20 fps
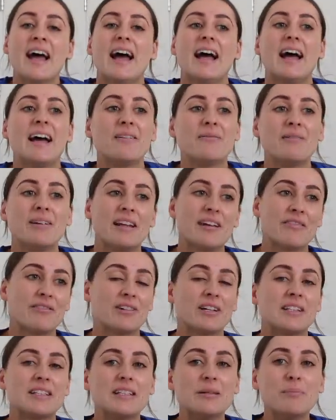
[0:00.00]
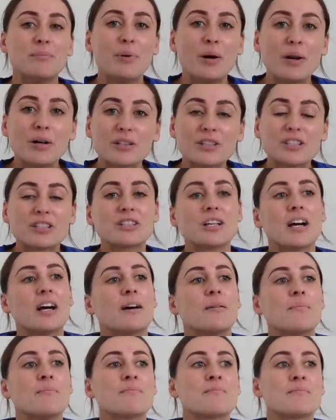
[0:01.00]
And whenever I did box
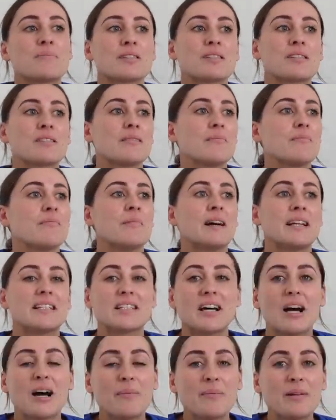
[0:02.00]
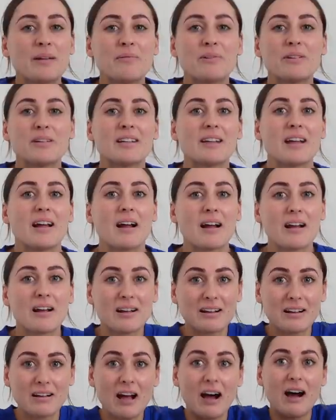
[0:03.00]
jumps, my tummy would
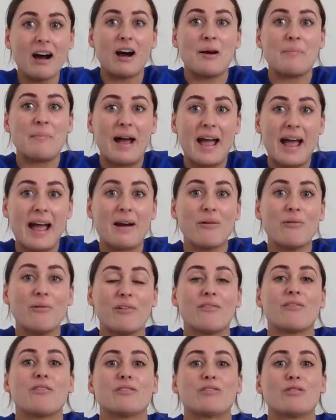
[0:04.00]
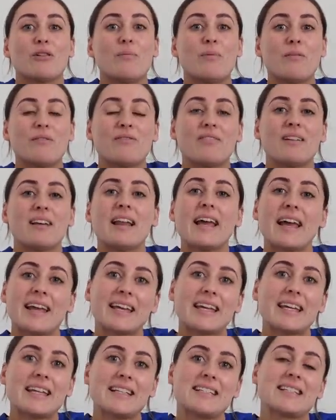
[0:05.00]
come out of the top of the
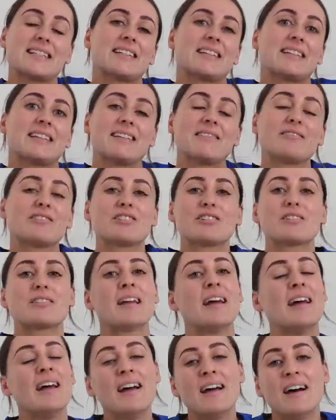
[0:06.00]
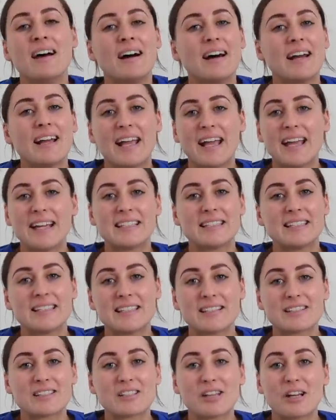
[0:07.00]
leggings and it was just, I hated
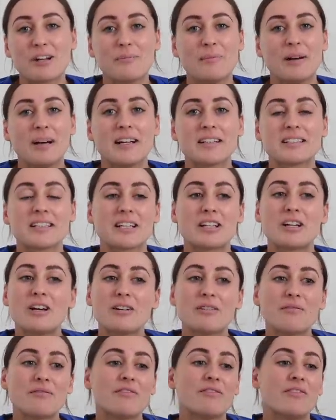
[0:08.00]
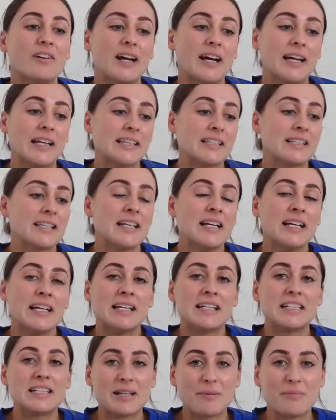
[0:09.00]
it so much. I couldn't find
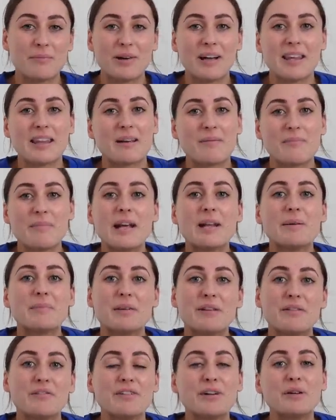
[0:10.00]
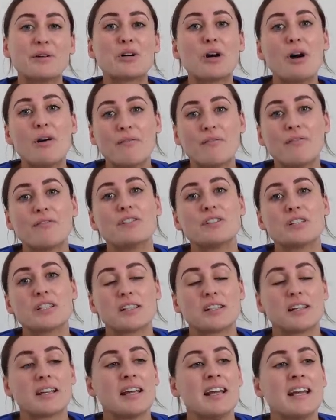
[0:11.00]
gym wear that made me feel
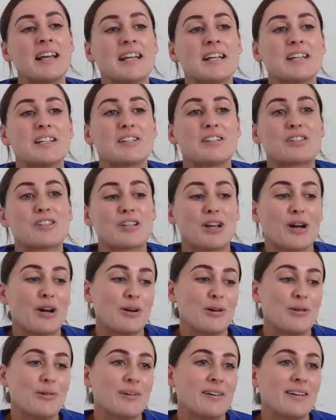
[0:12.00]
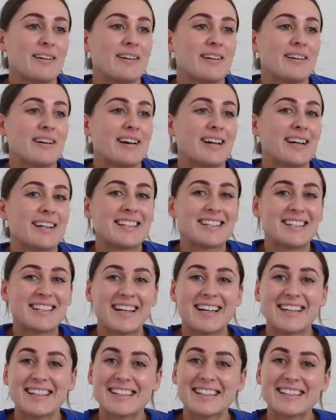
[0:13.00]
confident. So I
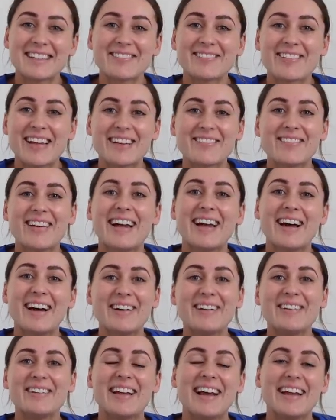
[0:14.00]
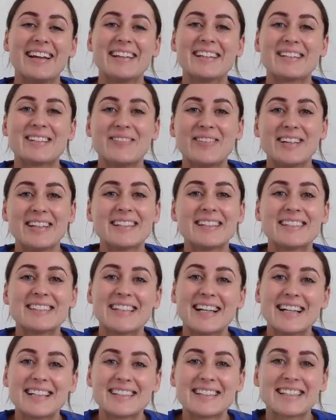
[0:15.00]
decided to make my own and it's been
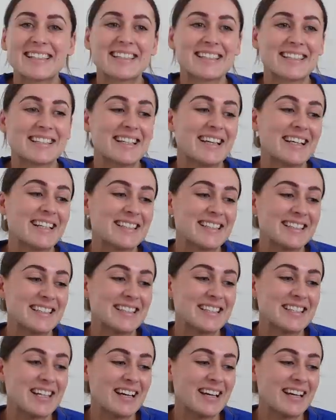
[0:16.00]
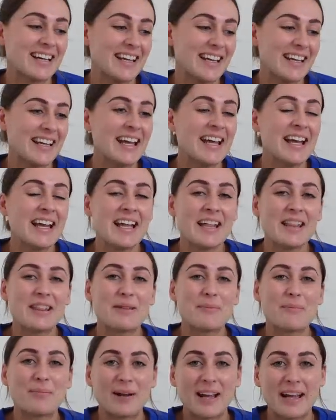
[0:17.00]
such an exciting journey.
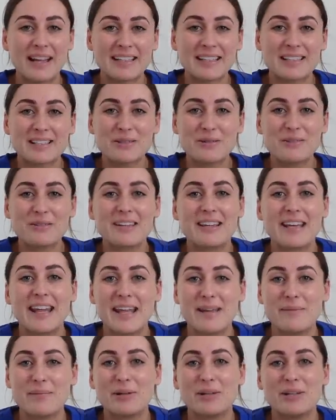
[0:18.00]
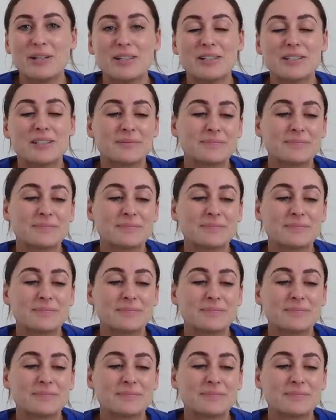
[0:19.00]
The brand is called Neighbourhood.